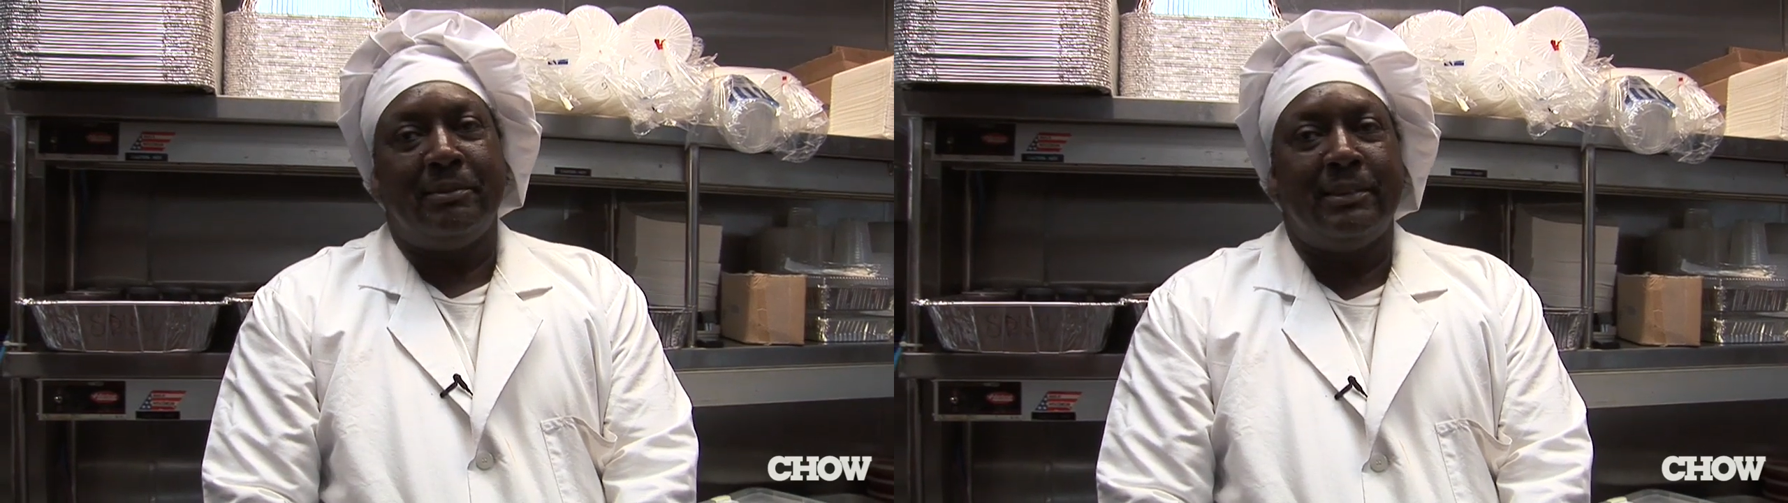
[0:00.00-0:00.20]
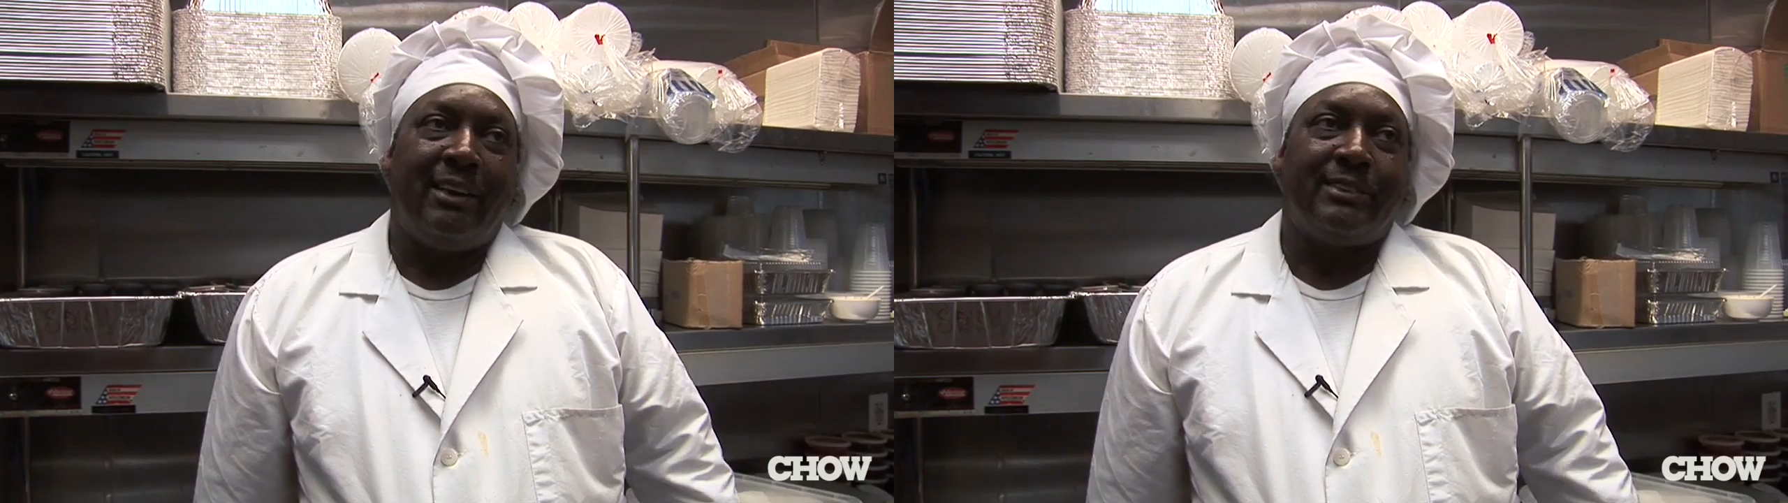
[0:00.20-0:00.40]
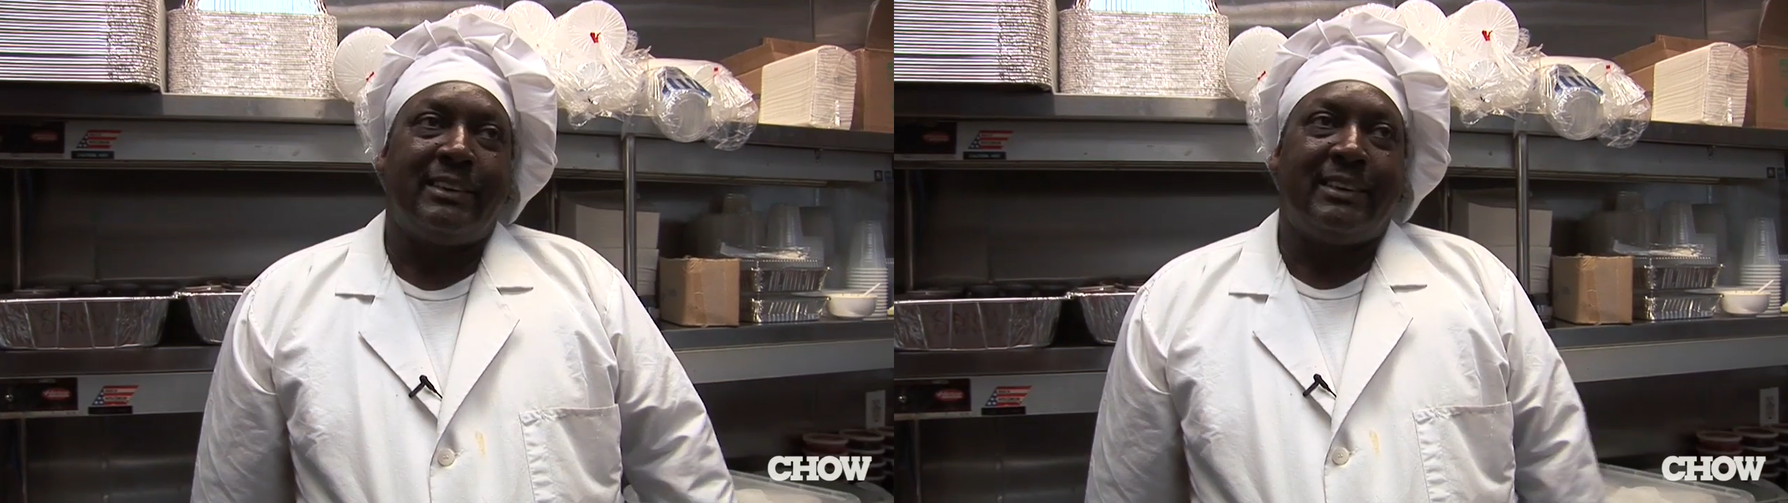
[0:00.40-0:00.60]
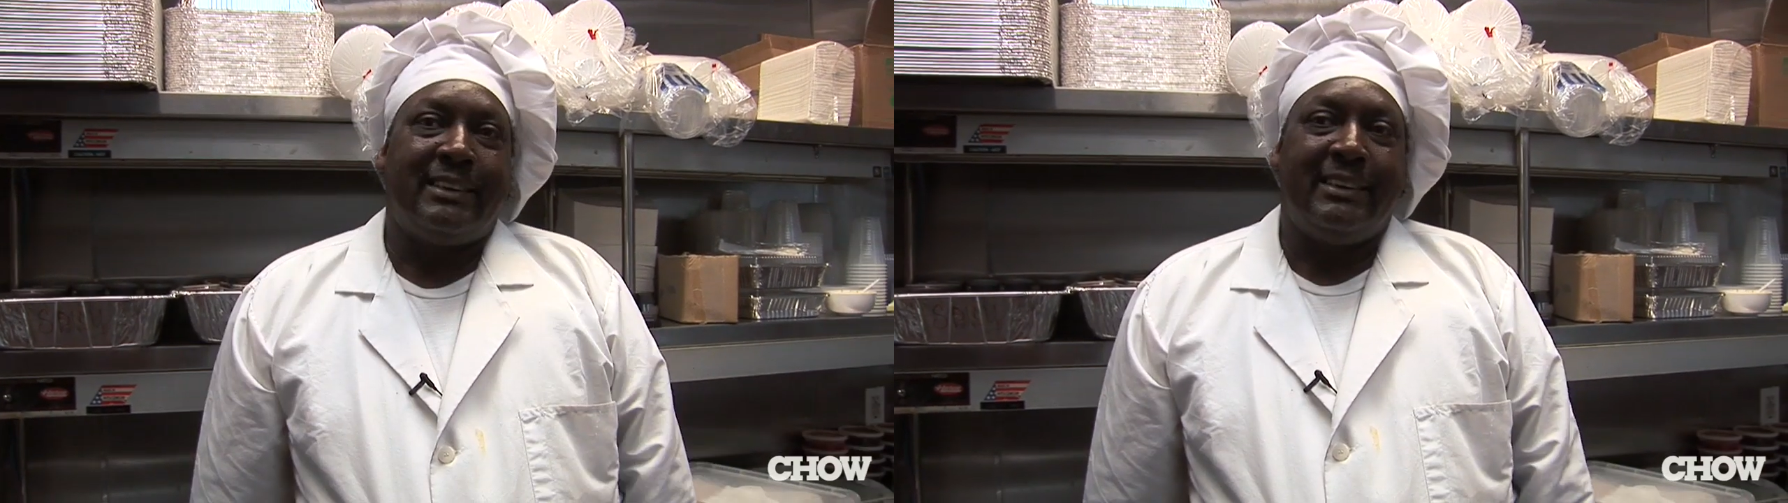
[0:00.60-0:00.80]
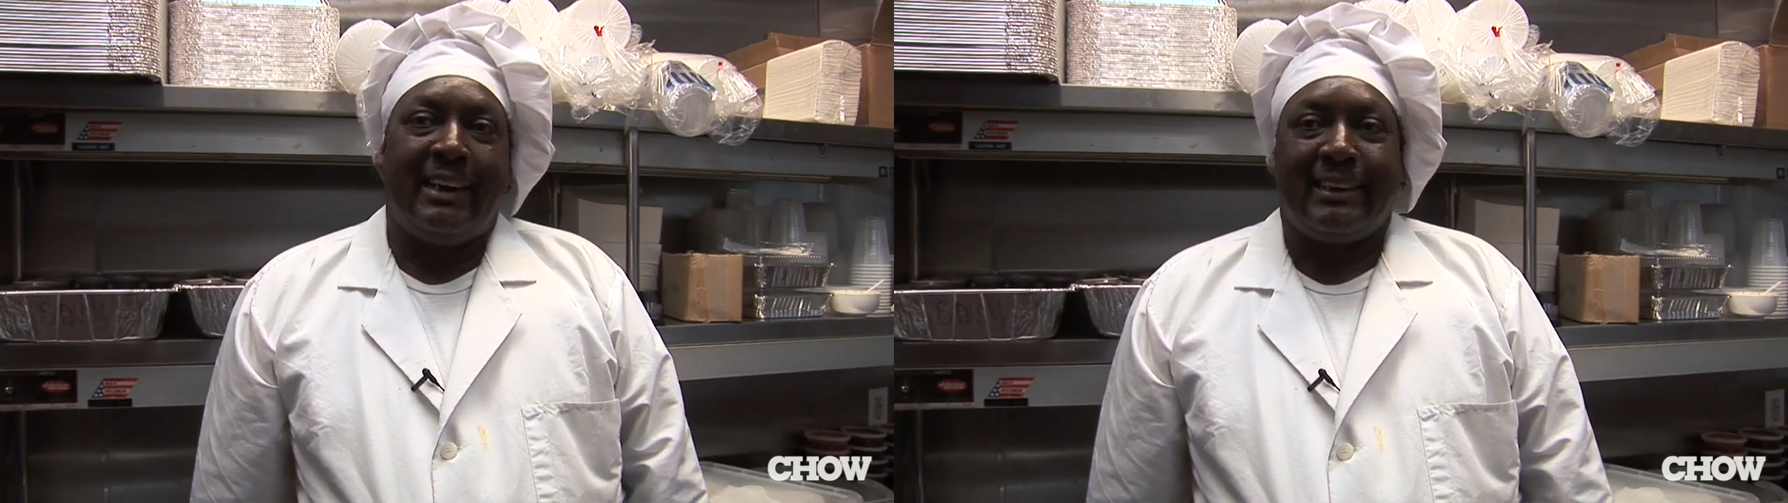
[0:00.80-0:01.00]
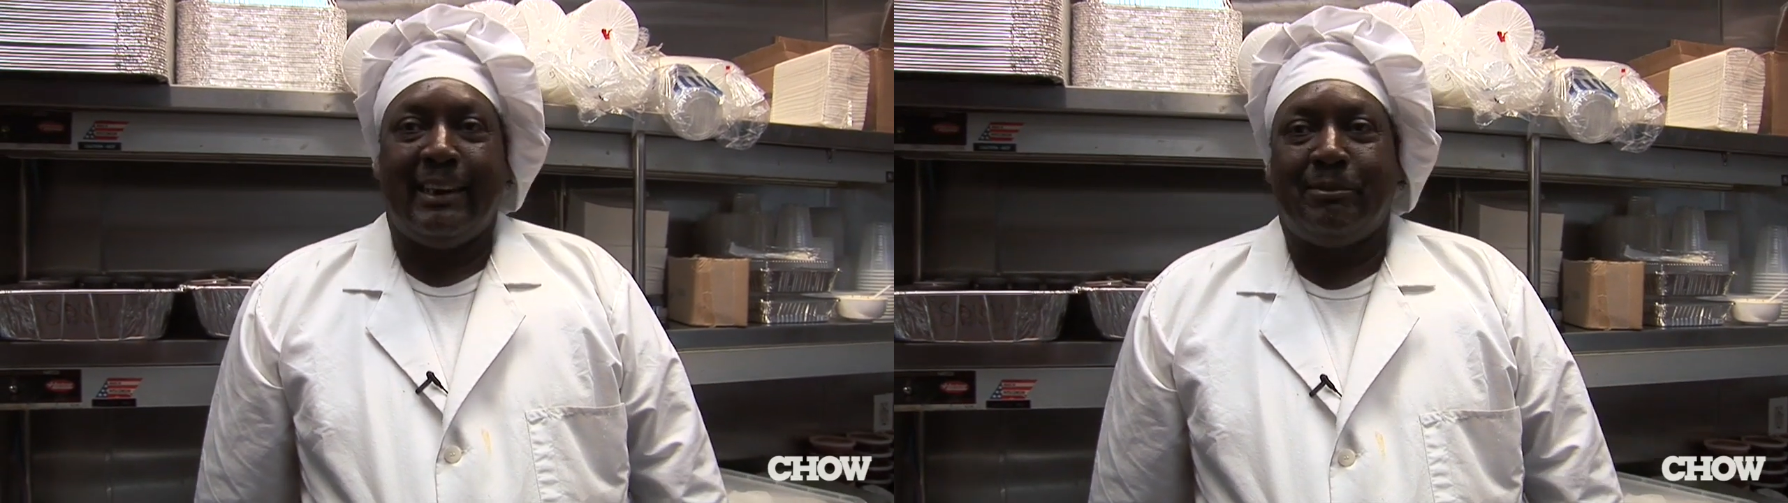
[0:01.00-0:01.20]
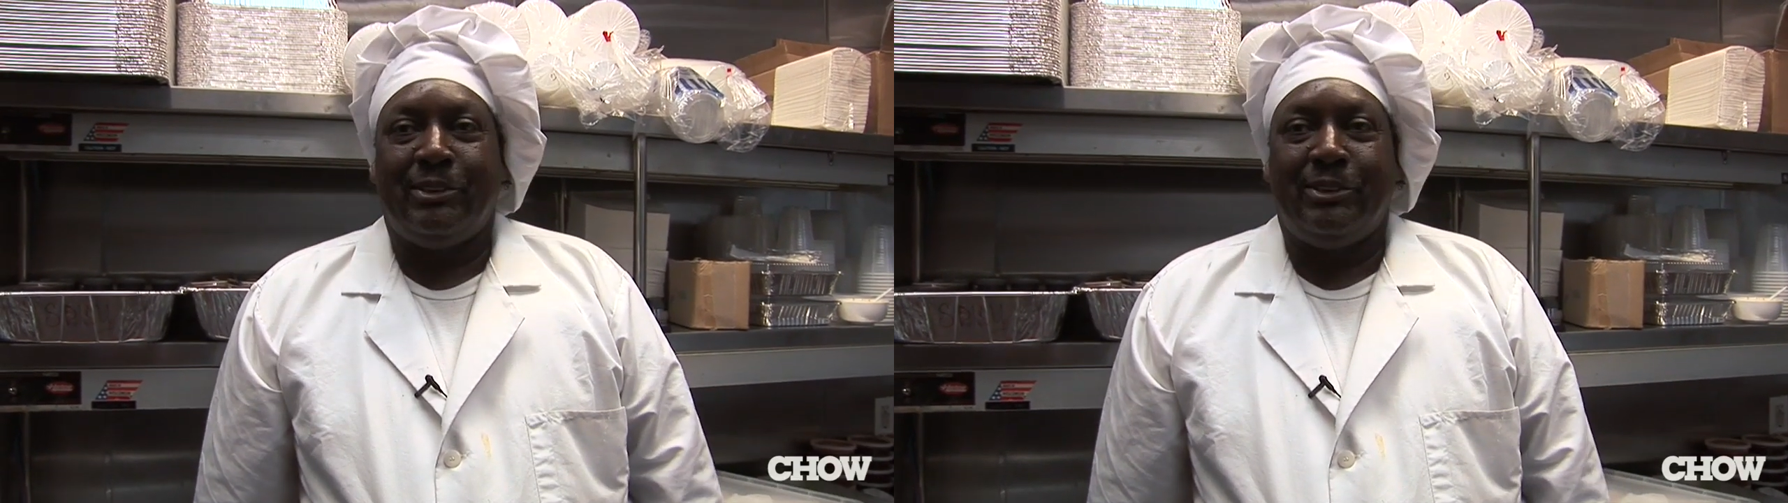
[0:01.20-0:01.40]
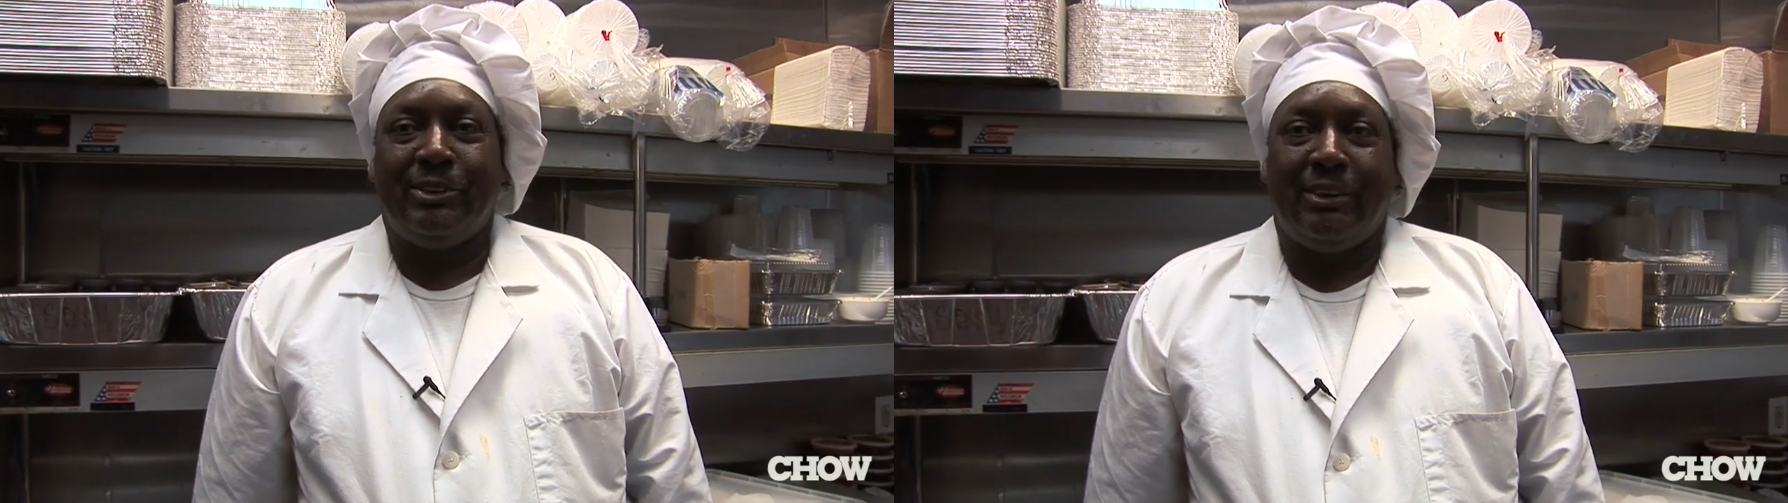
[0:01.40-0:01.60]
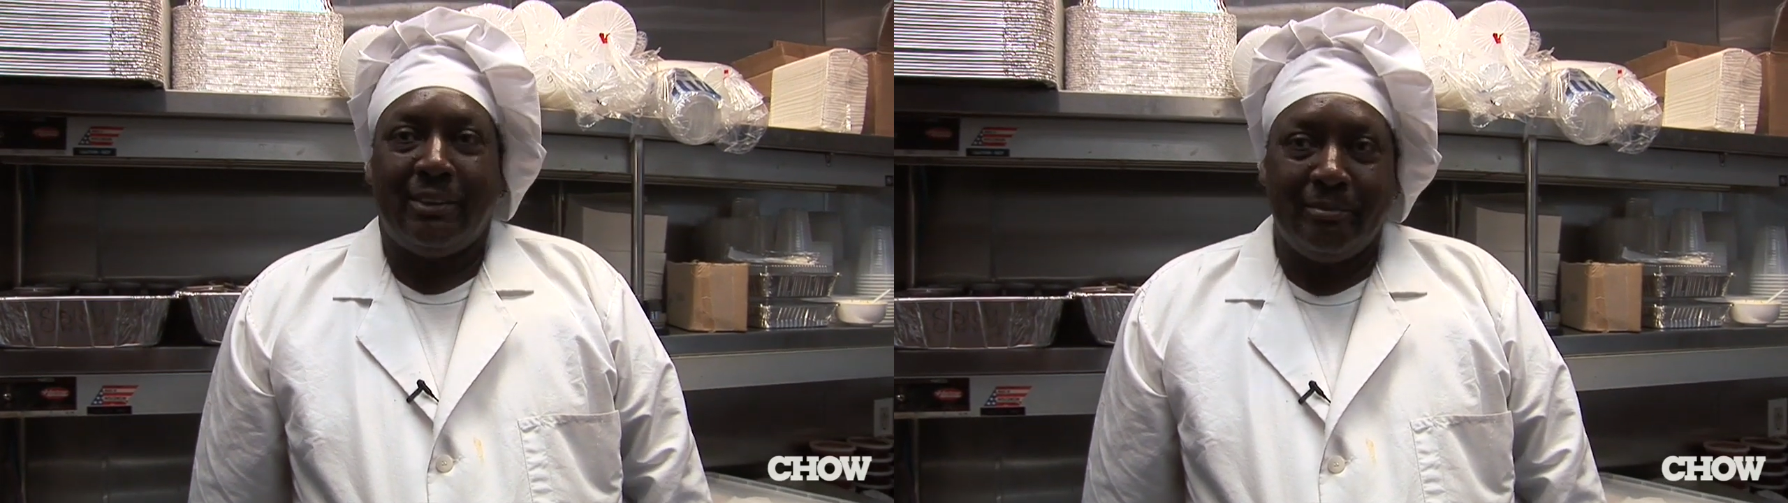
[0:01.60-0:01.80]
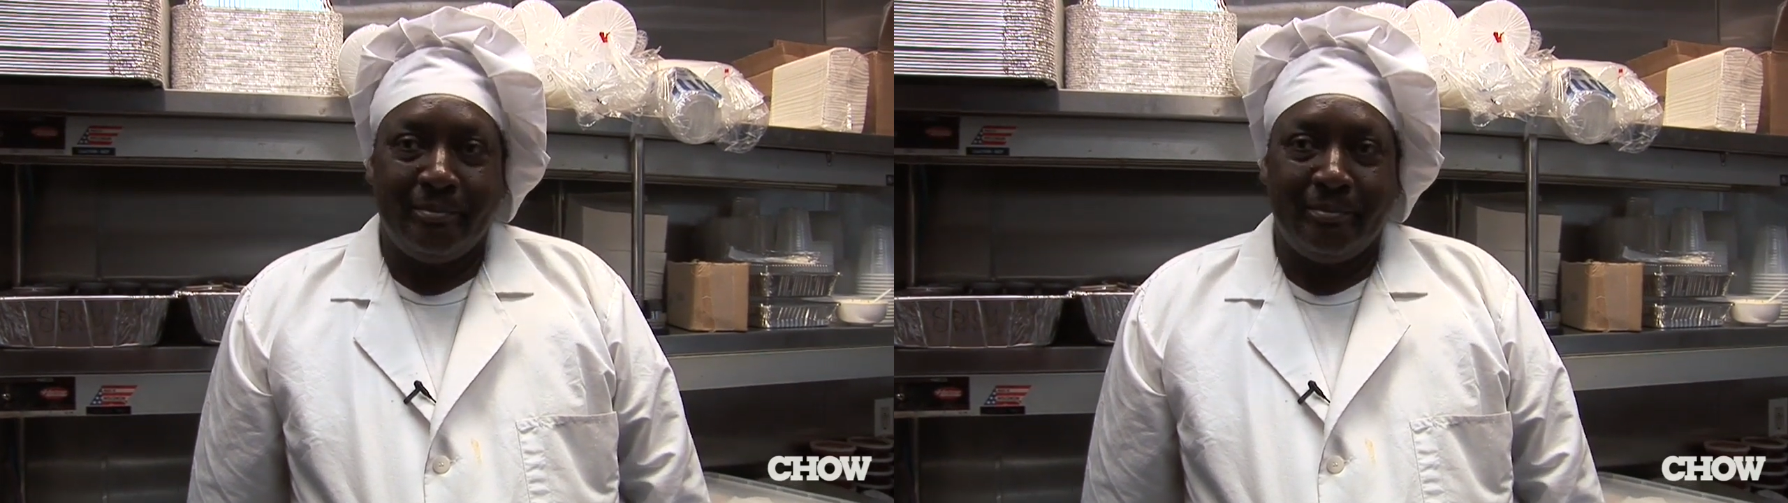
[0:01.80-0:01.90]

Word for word: When I was sixteen, I came from New York.